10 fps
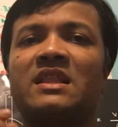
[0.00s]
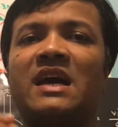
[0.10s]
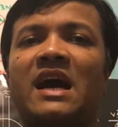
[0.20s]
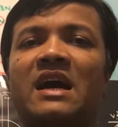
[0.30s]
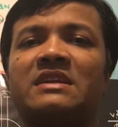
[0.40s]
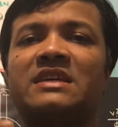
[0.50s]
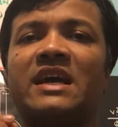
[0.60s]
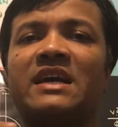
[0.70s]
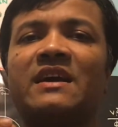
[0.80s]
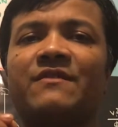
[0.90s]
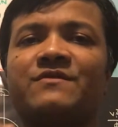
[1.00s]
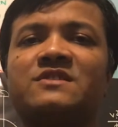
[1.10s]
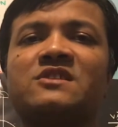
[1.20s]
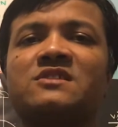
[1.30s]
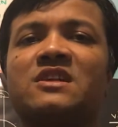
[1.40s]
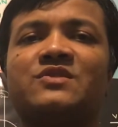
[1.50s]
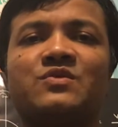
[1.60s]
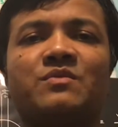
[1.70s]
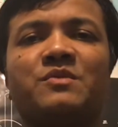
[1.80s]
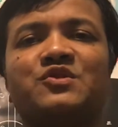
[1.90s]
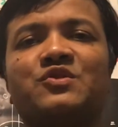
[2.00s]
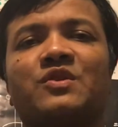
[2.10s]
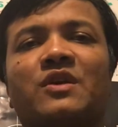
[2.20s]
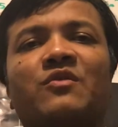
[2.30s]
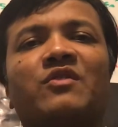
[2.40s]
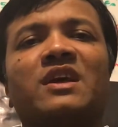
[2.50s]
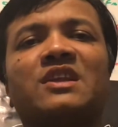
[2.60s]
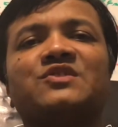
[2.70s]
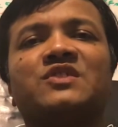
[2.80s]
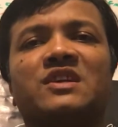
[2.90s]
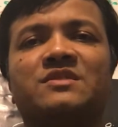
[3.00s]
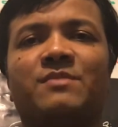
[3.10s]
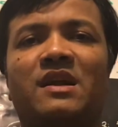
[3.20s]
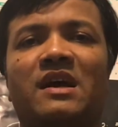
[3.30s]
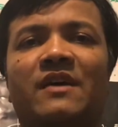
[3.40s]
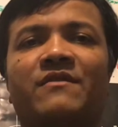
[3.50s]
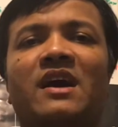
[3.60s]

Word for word: That taking a physics class with Michio really changed my life.